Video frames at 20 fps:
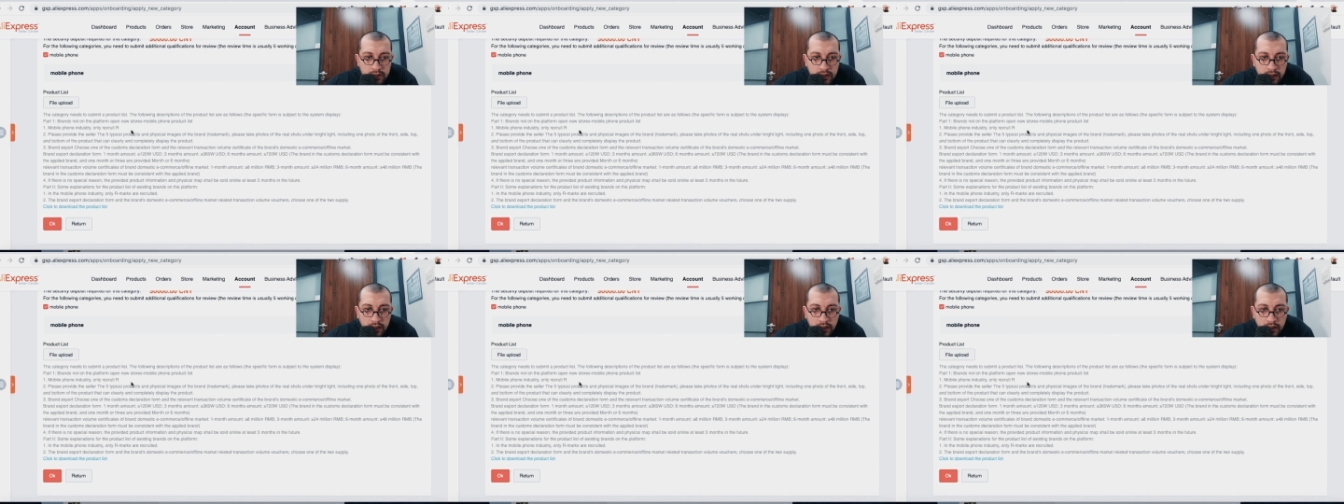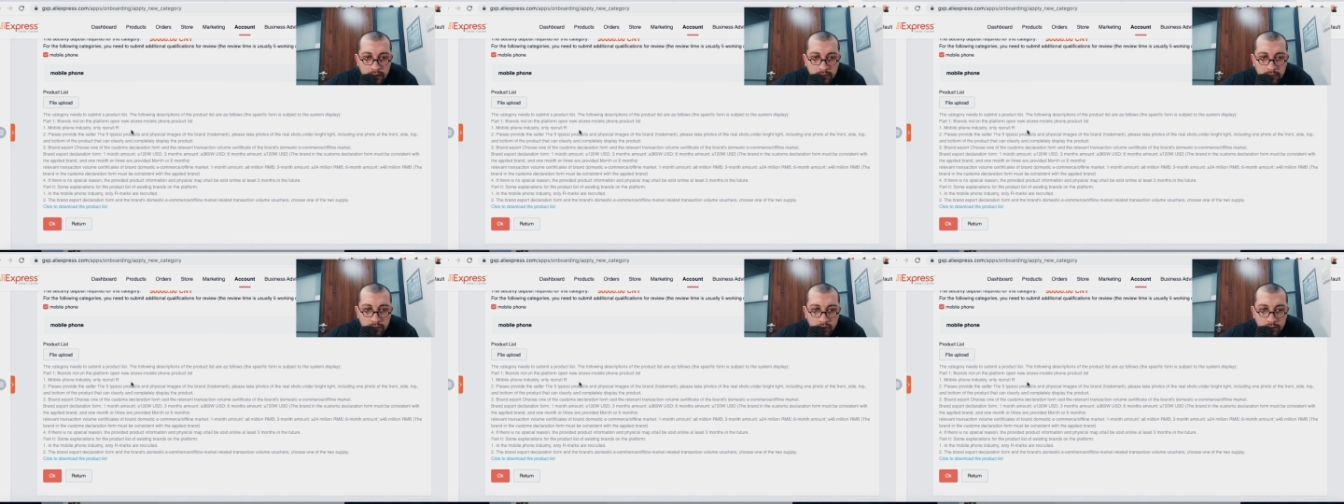
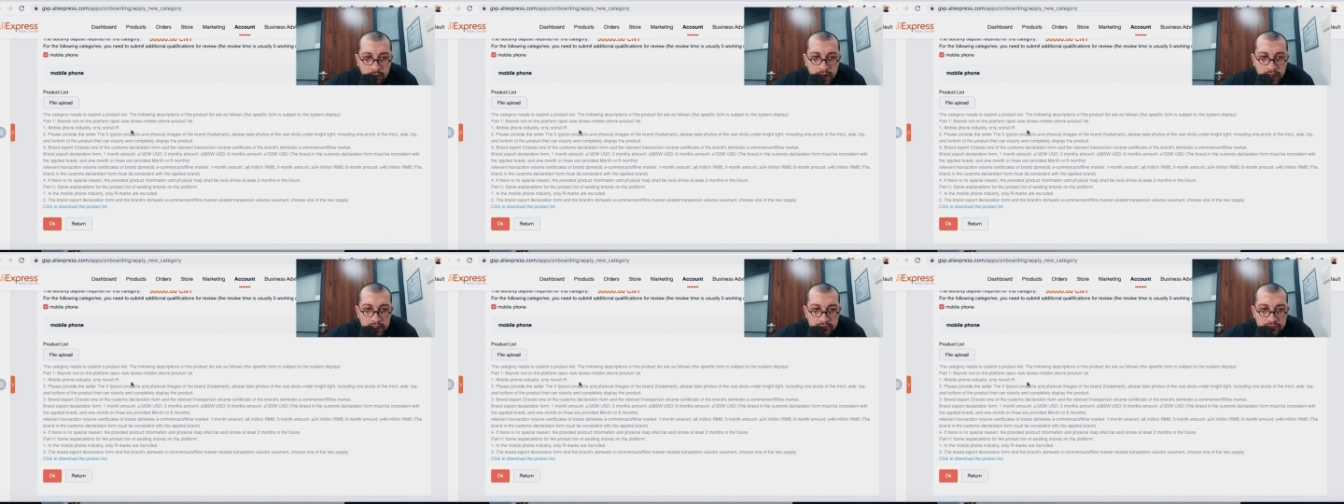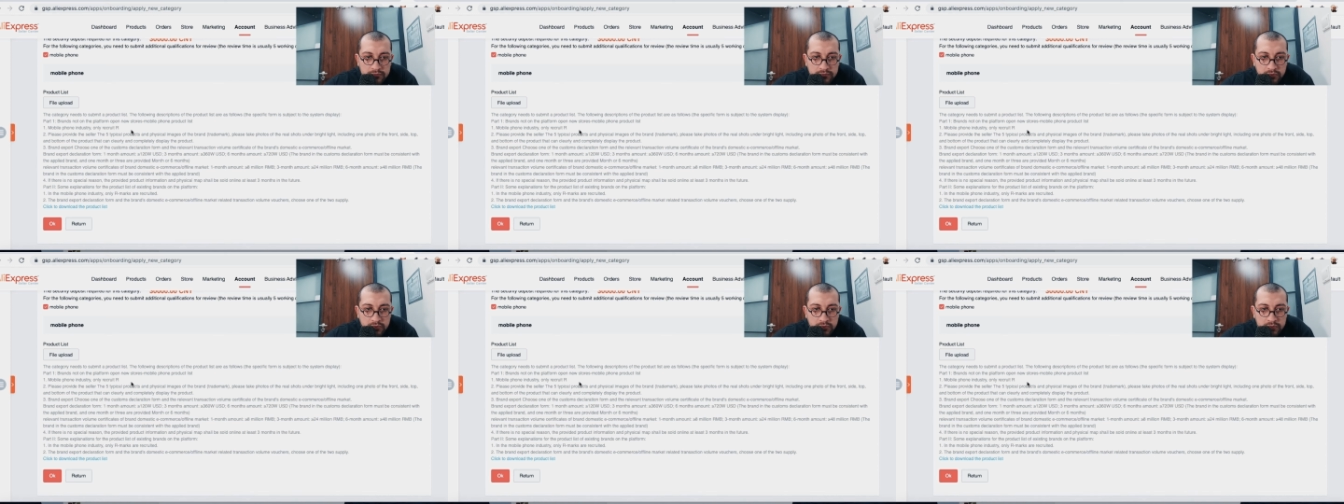mobile
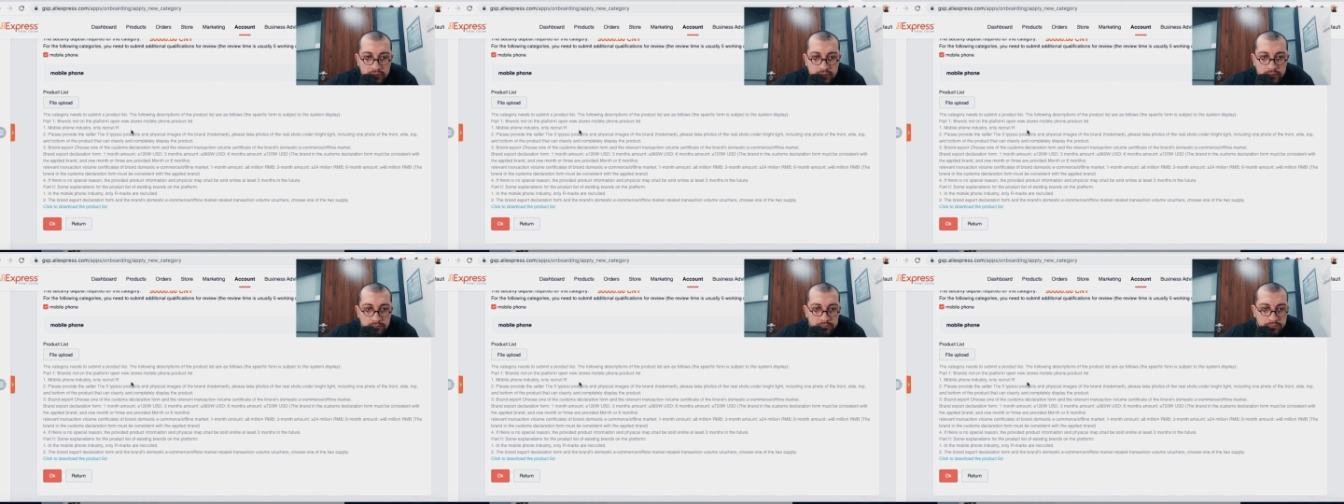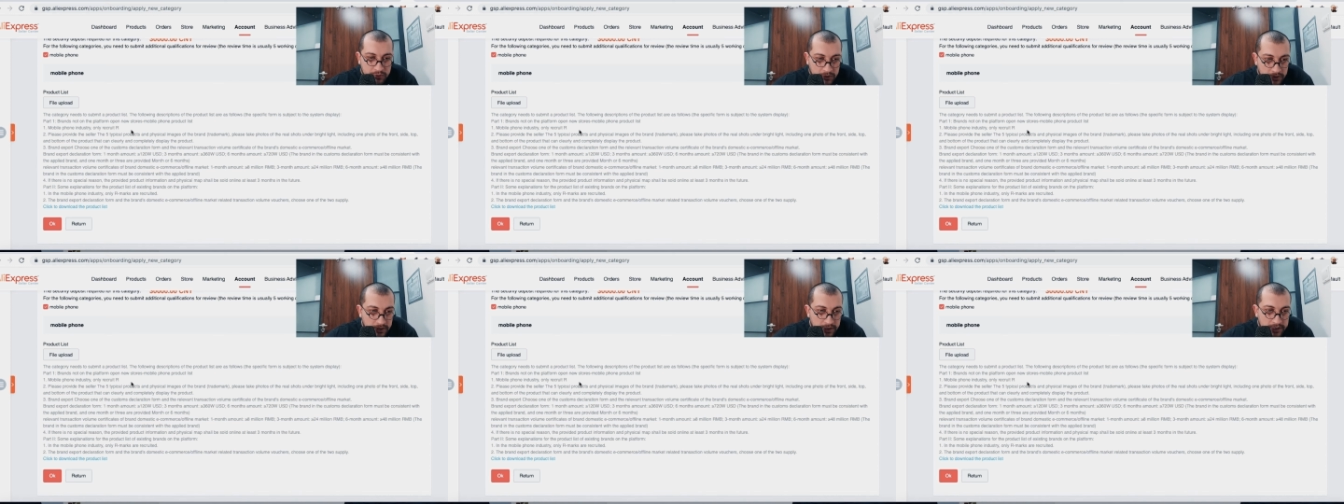phone
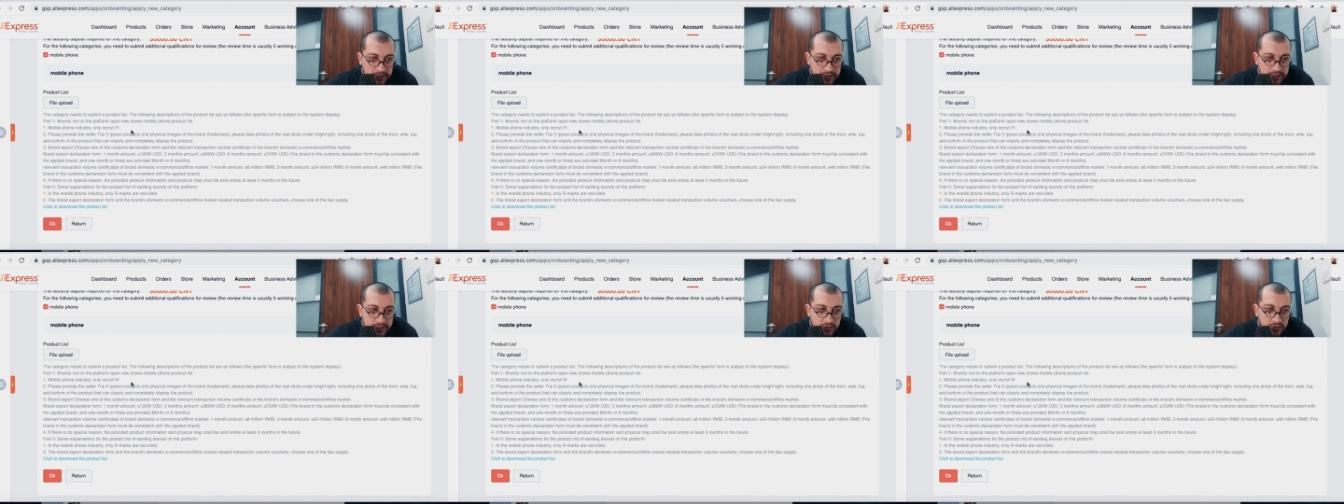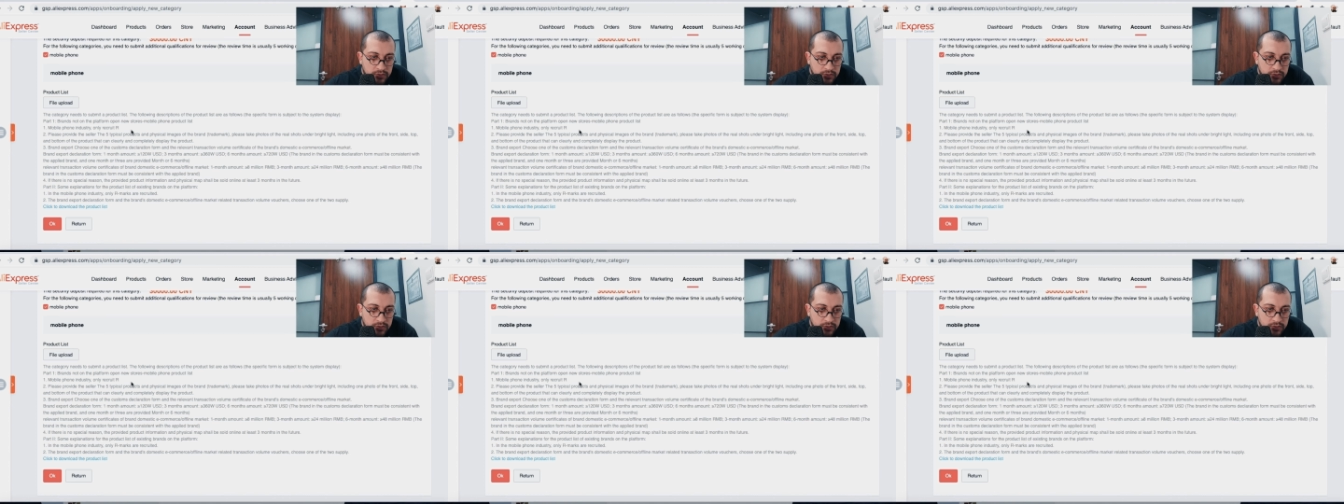product list.